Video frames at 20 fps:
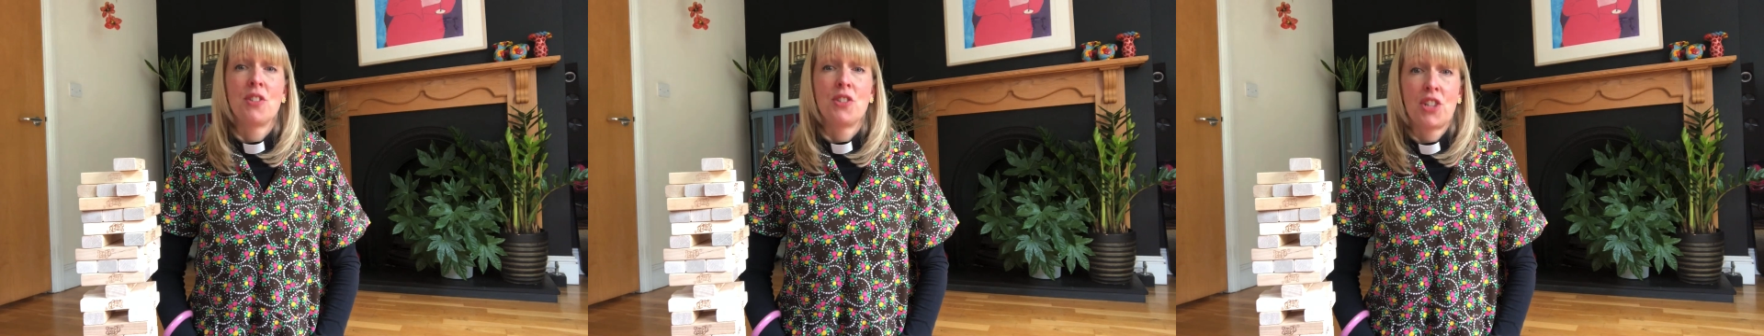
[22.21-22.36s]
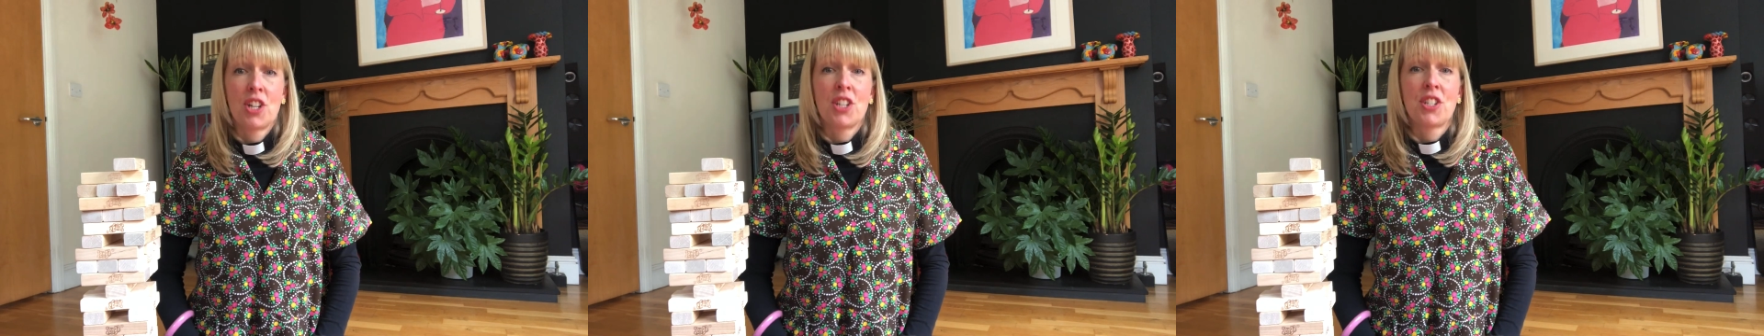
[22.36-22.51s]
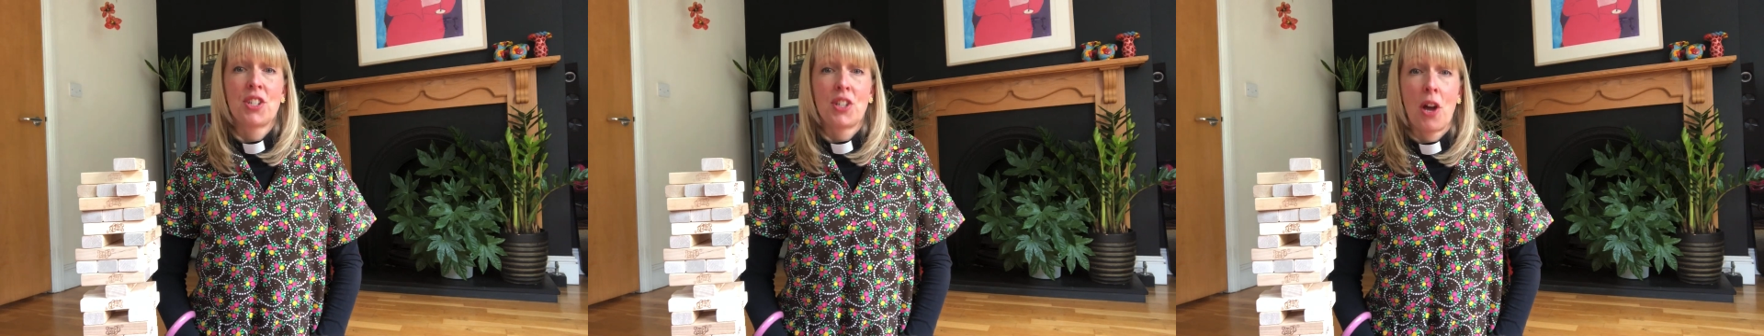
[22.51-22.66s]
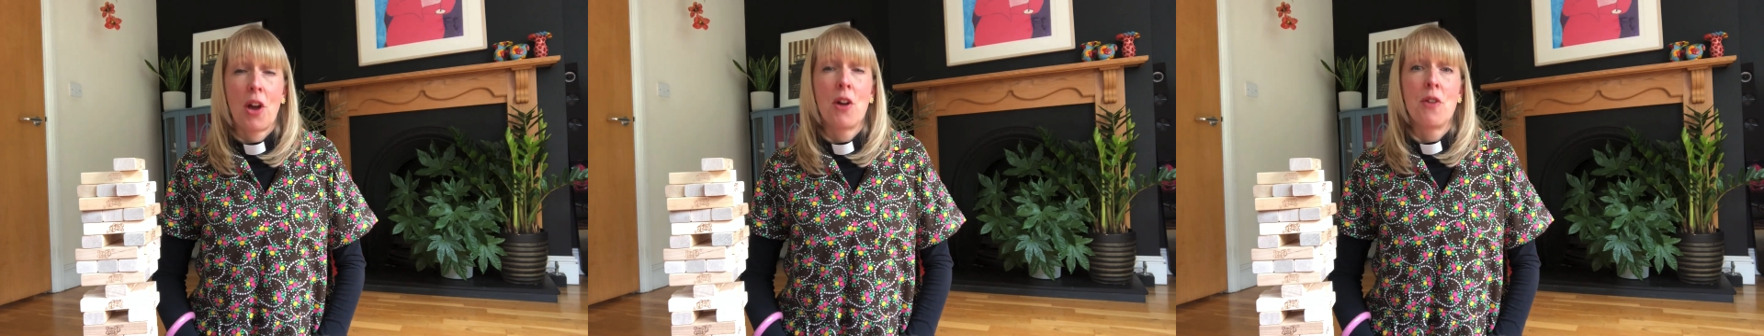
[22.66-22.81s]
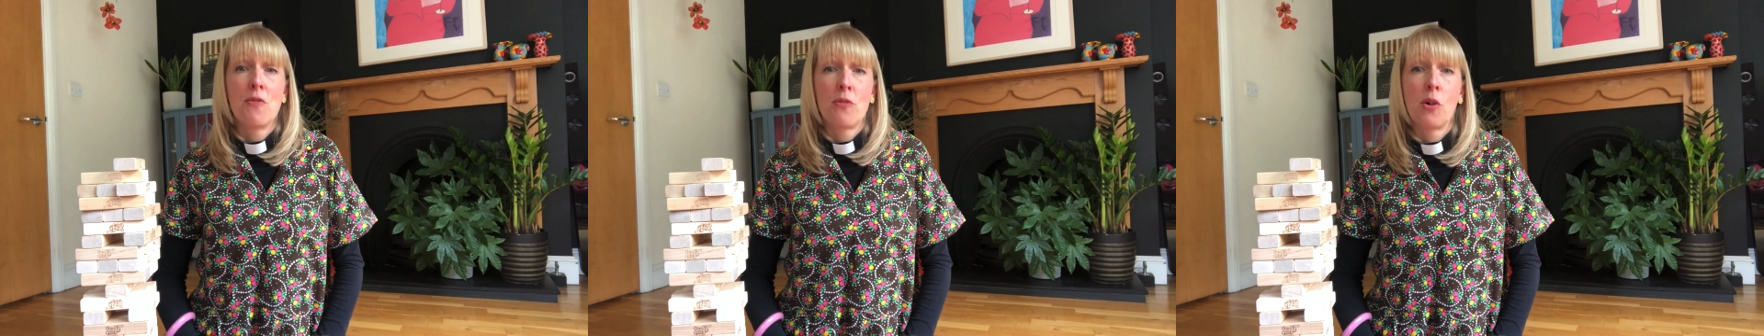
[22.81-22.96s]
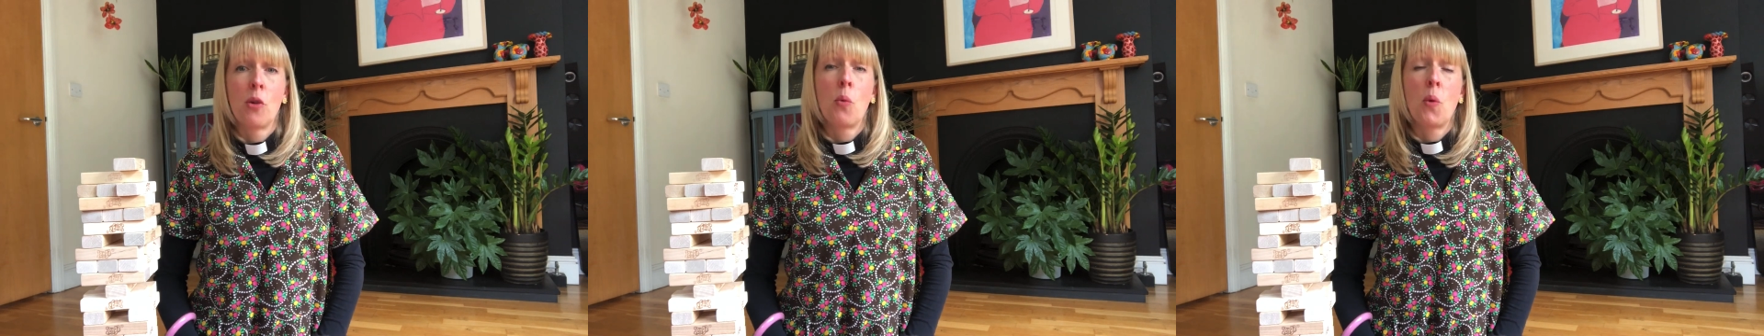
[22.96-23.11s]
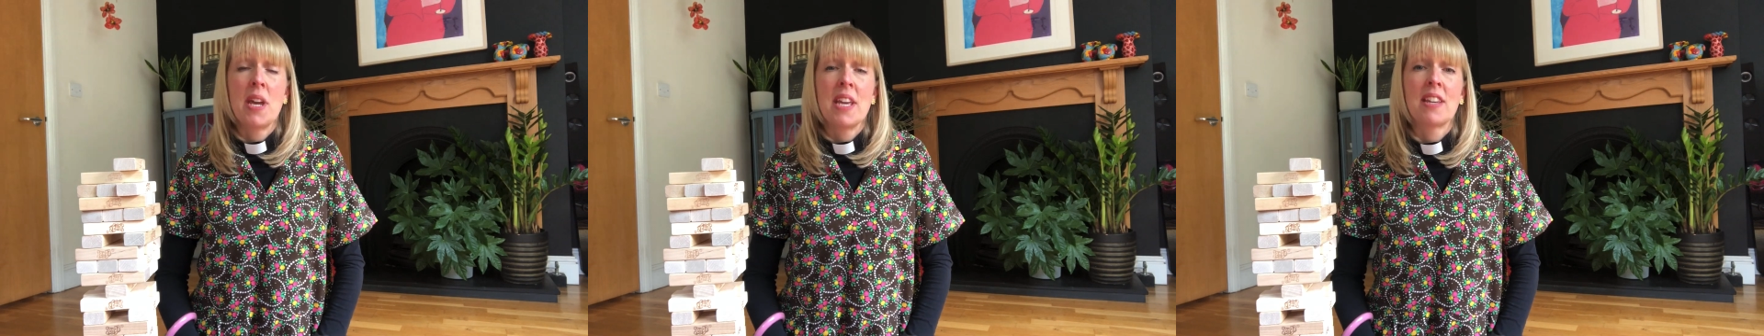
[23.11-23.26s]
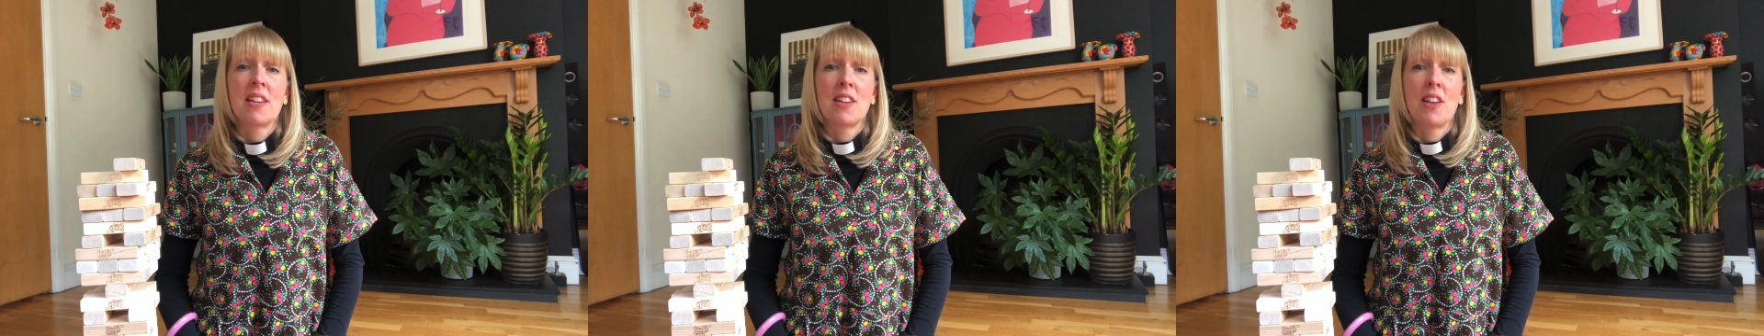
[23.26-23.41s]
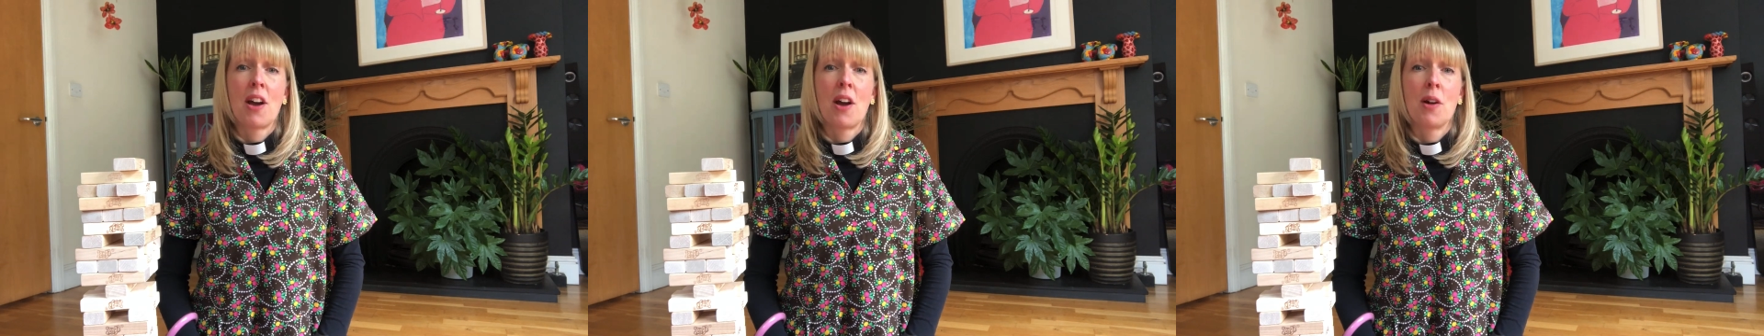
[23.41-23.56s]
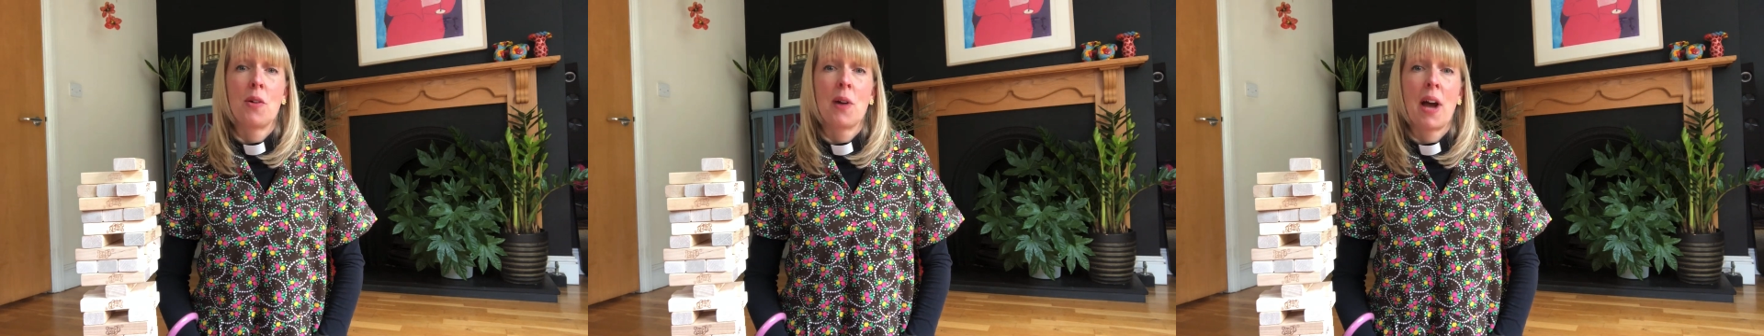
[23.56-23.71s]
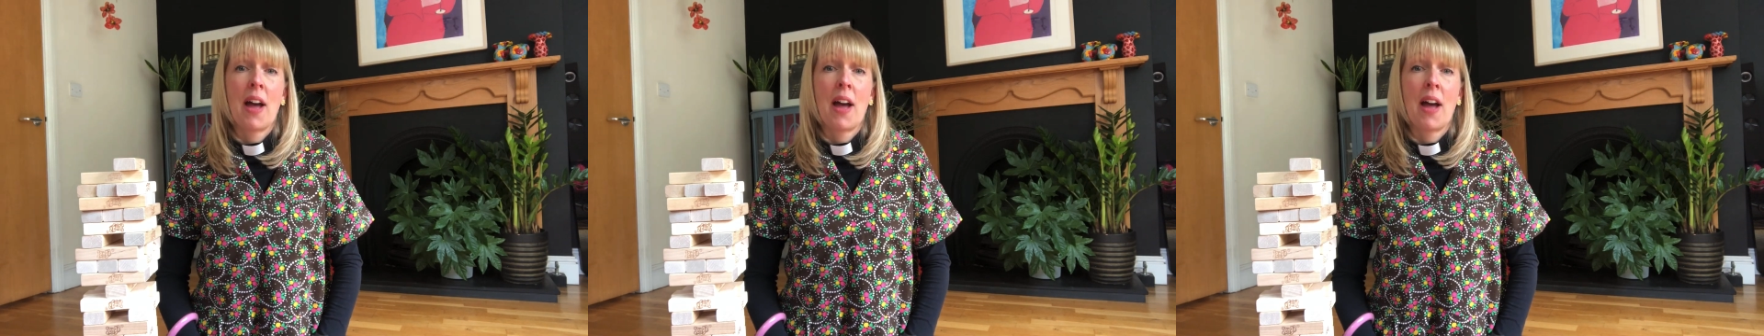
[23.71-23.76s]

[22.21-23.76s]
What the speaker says: just over a week ago,